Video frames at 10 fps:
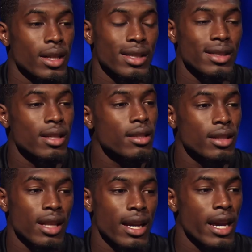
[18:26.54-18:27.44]
It's
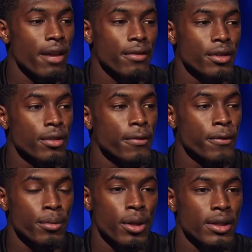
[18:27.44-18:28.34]
nothing like having, you know,
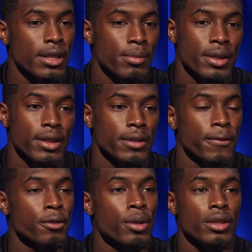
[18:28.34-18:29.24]
football teammates because
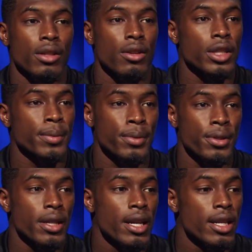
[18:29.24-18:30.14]
football is a hard
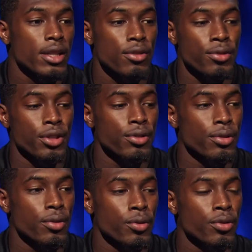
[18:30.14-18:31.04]
sport. So when
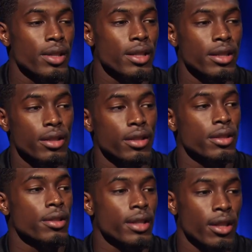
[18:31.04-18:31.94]
you get to
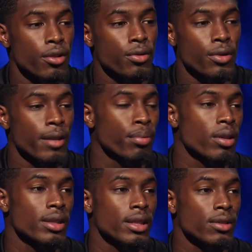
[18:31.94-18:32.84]
endure and go through that
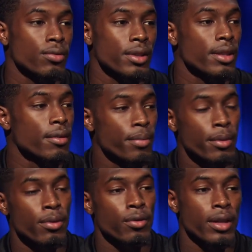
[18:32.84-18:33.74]
process with
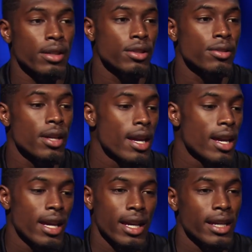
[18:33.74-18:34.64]
people around you,
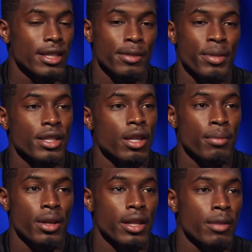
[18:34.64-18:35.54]
it just makes our
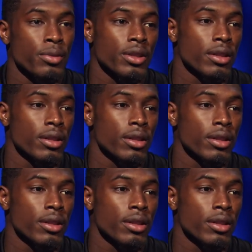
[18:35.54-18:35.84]
bond that much